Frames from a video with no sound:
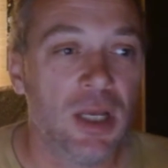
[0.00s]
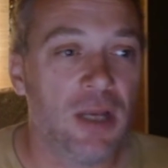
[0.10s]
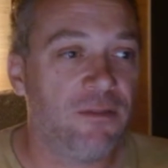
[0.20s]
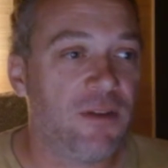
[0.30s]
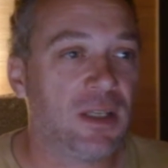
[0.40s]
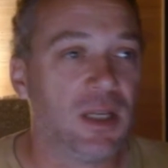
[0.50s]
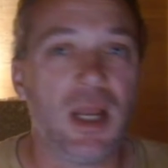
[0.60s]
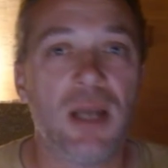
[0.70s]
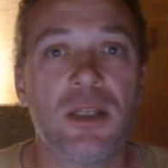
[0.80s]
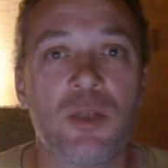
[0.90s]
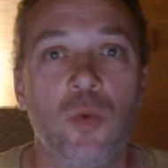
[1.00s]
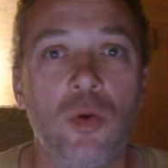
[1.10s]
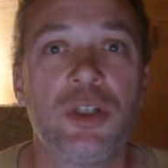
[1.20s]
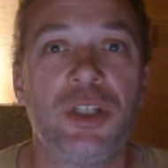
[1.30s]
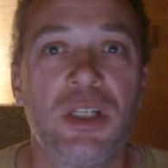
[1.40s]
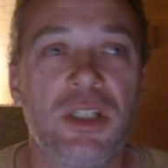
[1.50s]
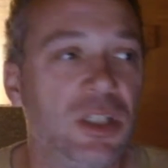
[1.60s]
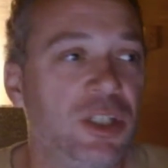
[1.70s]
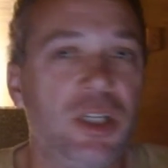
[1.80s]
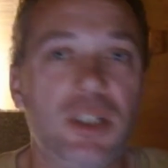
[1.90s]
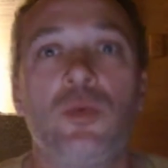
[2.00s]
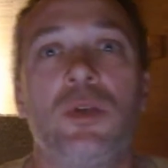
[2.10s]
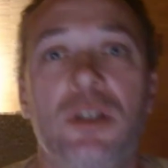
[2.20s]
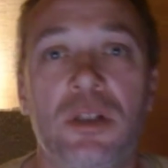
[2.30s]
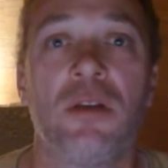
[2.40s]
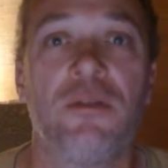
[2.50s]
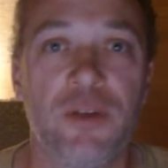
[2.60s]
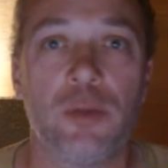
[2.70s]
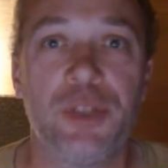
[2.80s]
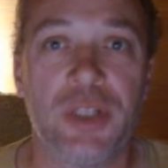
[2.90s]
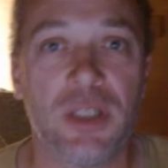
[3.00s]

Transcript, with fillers: In fact, a lot of this war shit is just Jesuit snuff film shit.